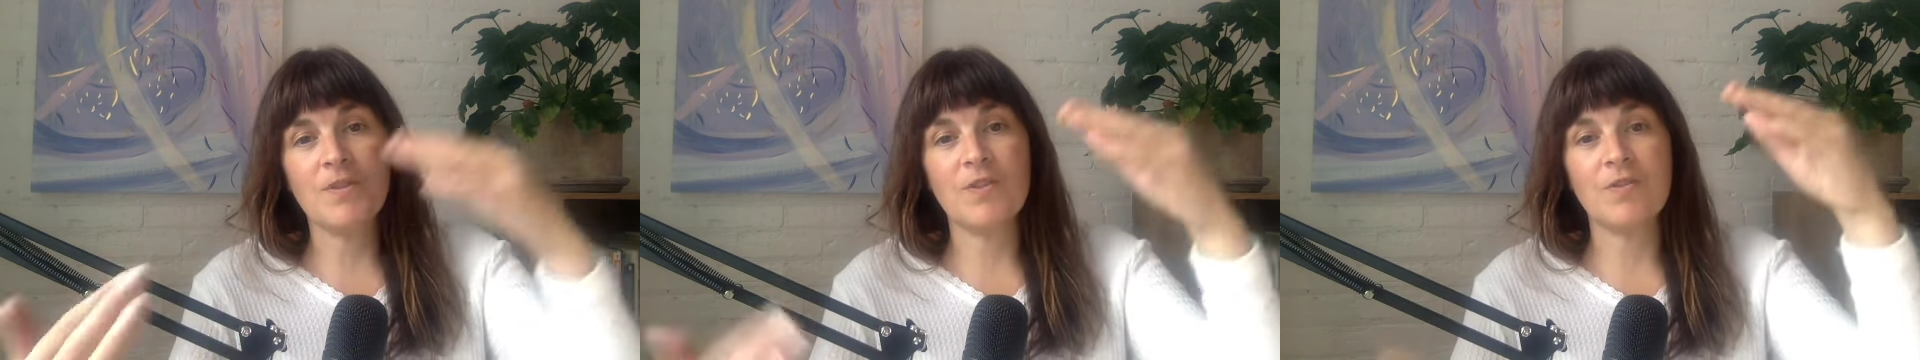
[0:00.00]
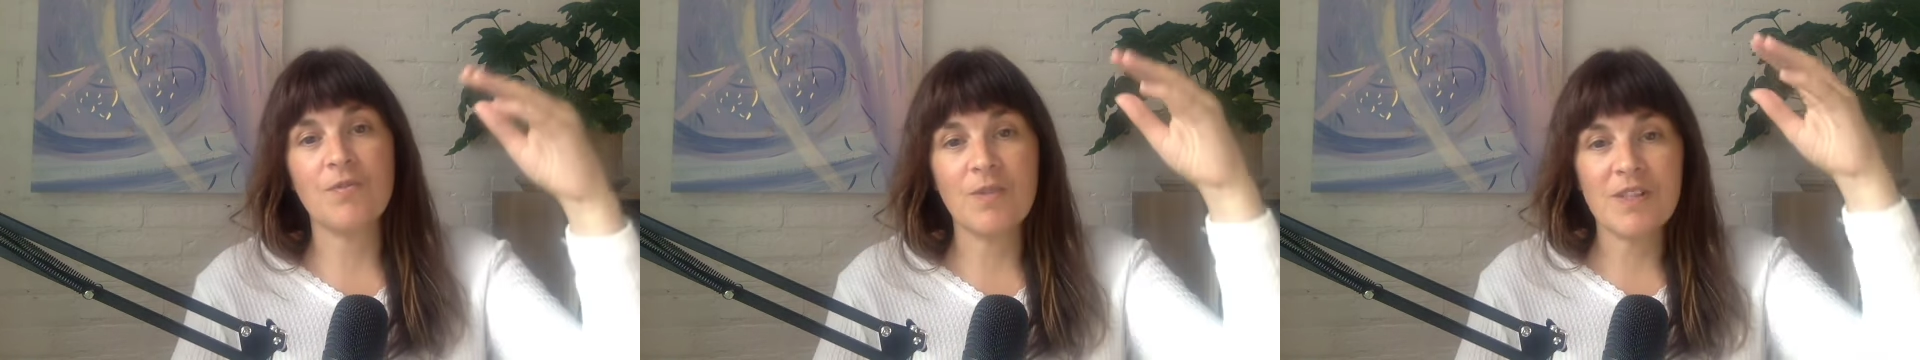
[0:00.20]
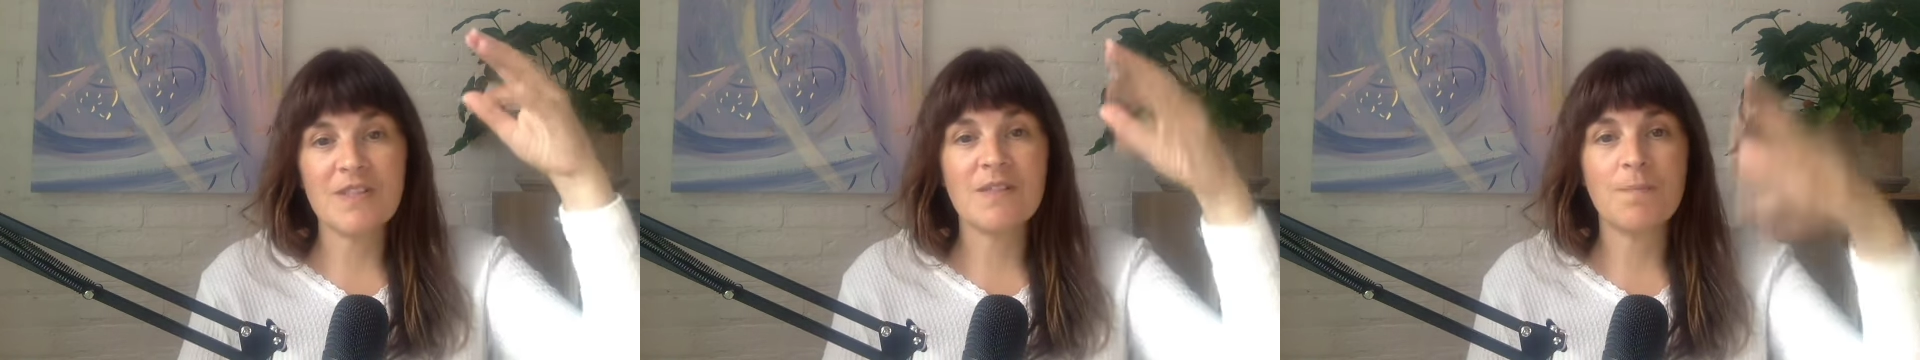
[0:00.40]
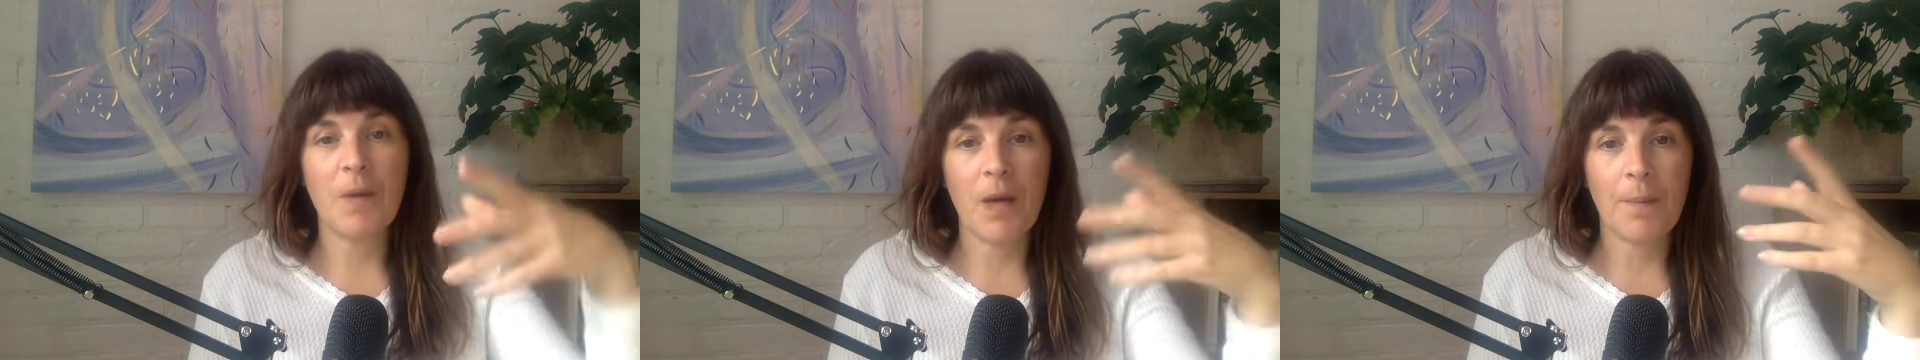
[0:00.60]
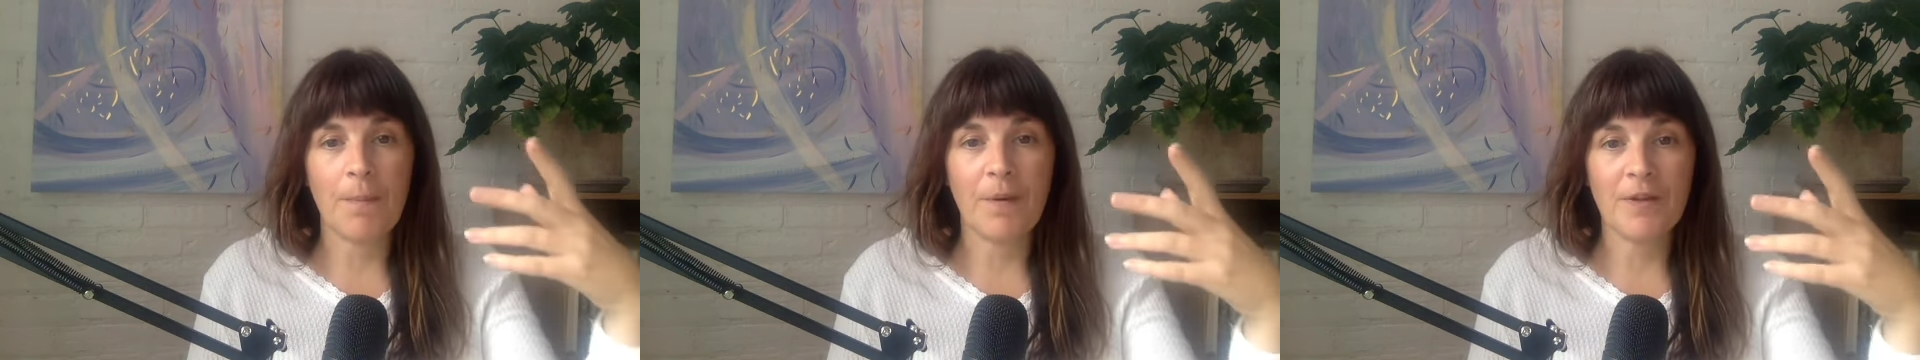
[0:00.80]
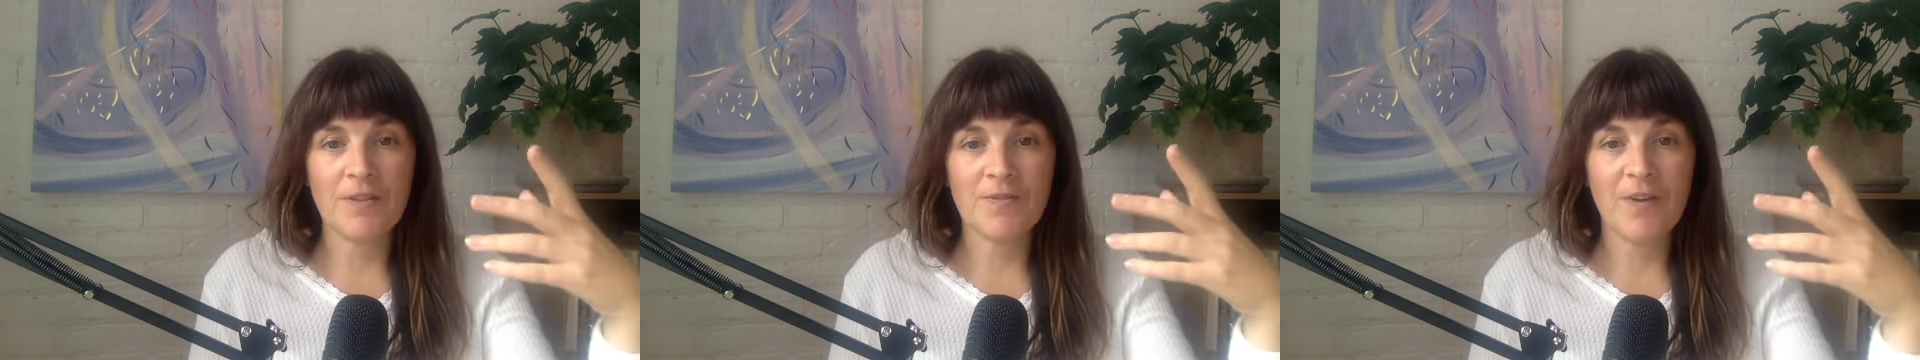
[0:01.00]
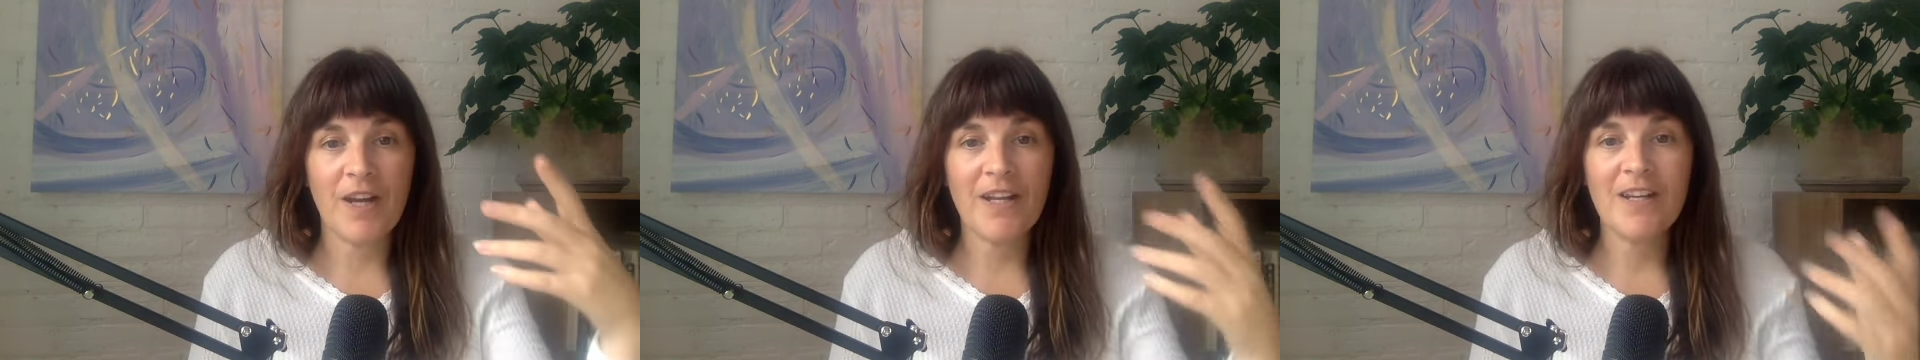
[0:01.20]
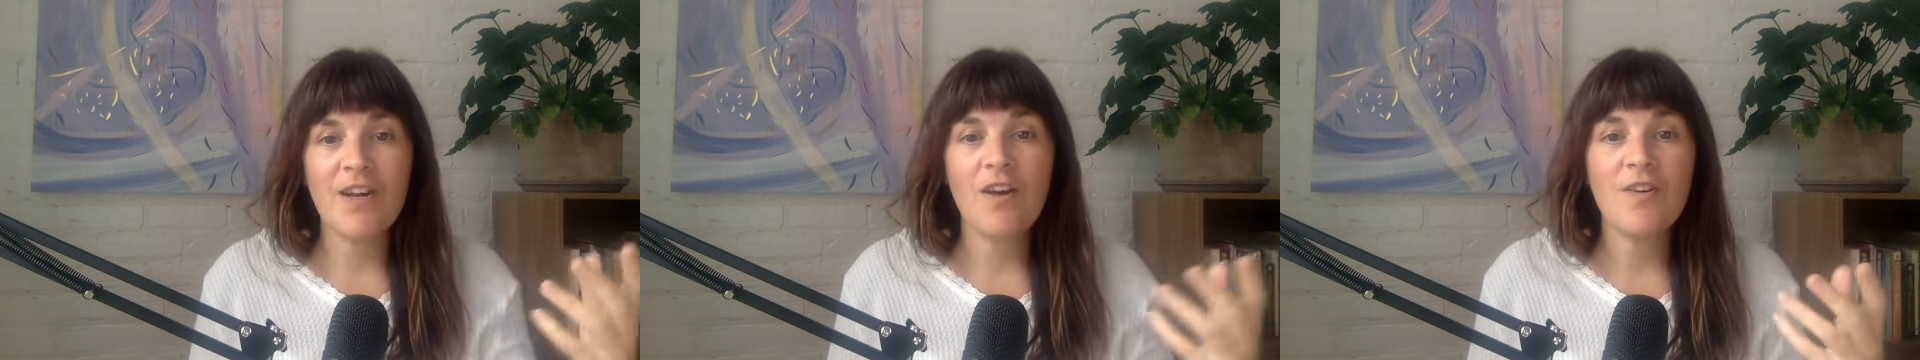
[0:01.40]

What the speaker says: to its purpose, right?